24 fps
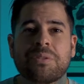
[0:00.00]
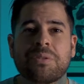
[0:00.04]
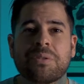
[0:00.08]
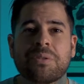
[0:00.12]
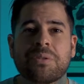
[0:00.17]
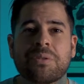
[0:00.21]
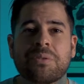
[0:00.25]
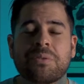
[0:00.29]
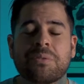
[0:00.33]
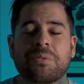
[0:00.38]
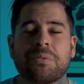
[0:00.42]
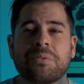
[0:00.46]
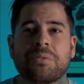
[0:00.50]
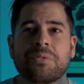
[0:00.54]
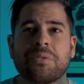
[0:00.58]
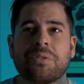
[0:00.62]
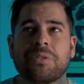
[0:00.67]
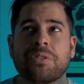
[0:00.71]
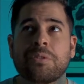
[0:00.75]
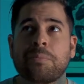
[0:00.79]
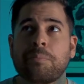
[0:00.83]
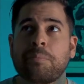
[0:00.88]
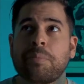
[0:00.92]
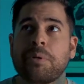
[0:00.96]
So
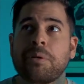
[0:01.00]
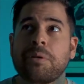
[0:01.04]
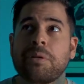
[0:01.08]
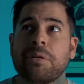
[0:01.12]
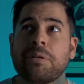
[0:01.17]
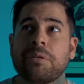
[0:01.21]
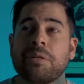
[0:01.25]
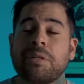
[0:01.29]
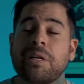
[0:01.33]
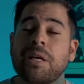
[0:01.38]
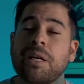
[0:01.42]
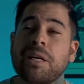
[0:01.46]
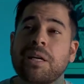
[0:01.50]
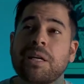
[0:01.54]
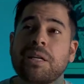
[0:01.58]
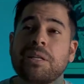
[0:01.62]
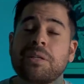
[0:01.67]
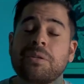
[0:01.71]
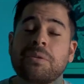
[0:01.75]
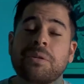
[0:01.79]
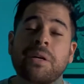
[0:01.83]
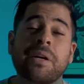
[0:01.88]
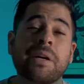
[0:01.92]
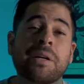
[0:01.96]
spirit guide,
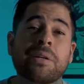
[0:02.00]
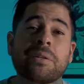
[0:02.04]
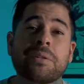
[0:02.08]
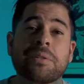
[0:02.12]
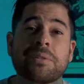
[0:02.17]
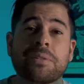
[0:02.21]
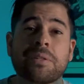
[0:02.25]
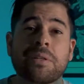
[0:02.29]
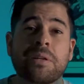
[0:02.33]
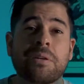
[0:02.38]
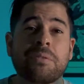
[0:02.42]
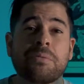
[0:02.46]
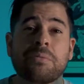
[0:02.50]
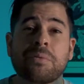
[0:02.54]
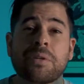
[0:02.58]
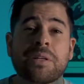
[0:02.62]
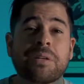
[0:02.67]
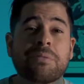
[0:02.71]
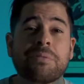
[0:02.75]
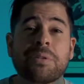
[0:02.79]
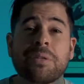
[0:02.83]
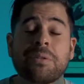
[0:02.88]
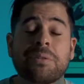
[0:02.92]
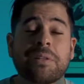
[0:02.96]
your higher self,
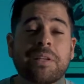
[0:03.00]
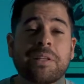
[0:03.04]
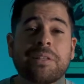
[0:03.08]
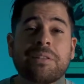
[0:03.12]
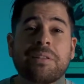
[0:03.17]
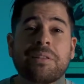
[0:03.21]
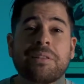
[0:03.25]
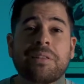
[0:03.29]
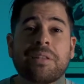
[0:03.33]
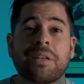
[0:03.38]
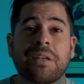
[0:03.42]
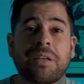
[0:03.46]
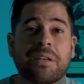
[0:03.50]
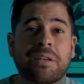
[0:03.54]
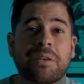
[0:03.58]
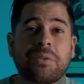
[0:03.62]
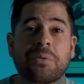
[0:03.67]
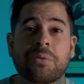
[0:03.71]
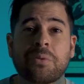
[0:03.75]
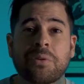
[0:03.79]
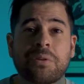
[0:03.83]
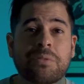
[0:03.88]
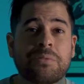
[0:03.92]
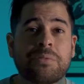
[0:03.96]
whatever you like to think,
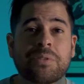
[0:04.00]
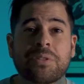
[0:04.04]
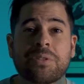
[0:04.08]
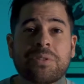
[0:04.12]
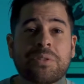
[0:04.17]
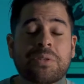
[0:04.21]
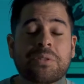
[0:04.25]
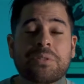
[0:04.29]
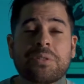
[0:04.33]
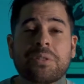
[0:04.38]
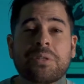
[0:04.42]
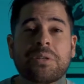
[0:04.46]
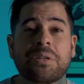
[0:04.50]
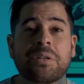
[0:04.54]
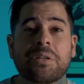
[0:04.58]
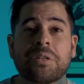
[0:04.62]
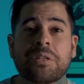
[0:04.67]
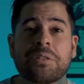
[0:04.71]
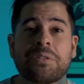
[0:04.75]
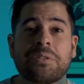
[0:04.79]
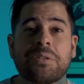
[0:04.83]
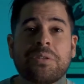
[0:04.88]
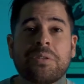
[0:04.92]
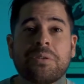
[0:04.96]
or if it's just a
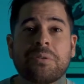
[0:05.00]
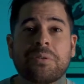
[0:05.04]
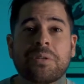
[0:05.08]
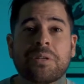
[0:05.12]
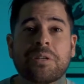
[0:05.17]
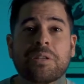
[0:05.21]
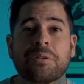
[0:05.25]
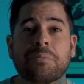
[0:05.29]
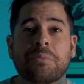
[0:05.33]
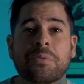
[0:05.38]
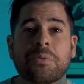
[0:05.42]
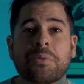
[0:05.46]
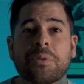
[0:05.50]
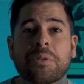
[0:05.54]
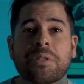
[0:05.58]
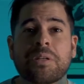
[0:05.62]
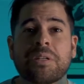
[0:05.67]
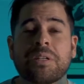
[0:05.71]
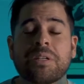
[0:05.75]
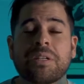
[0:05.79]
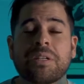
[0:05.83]
card to you, cardboard,